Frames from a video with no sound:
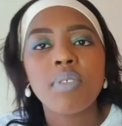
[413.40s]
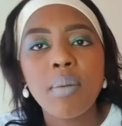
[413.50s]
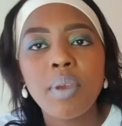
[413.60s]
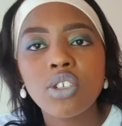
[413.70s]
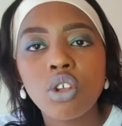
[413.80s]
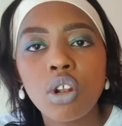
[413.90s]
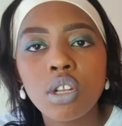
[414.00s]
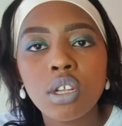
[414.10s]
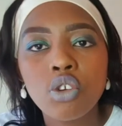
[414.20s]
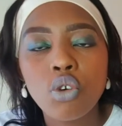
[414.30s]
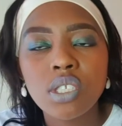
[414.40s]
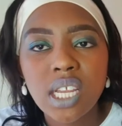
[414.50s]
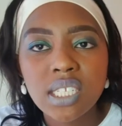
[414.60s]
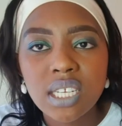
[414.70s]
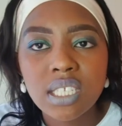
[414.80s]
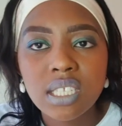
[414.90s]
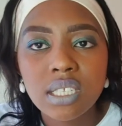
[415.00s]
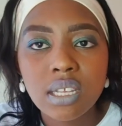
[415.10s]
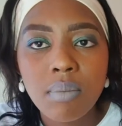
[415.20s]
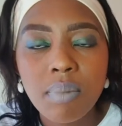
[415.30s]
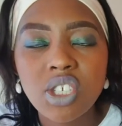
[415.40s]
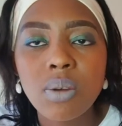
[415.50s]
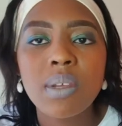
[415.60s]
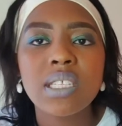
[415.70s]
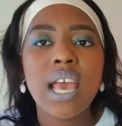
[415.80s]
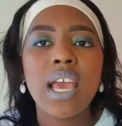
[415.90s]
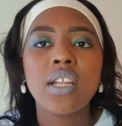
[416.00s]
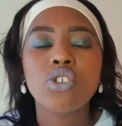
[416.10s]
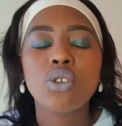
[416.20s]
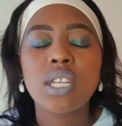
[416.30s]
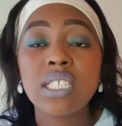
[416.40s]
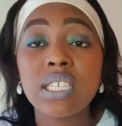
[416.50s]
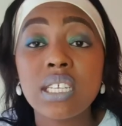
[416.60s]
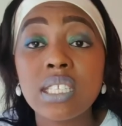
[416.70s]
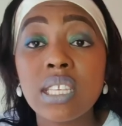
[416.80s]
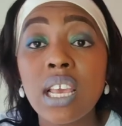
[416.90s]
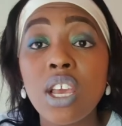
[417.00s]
based on your dentist's measurements and your dentist's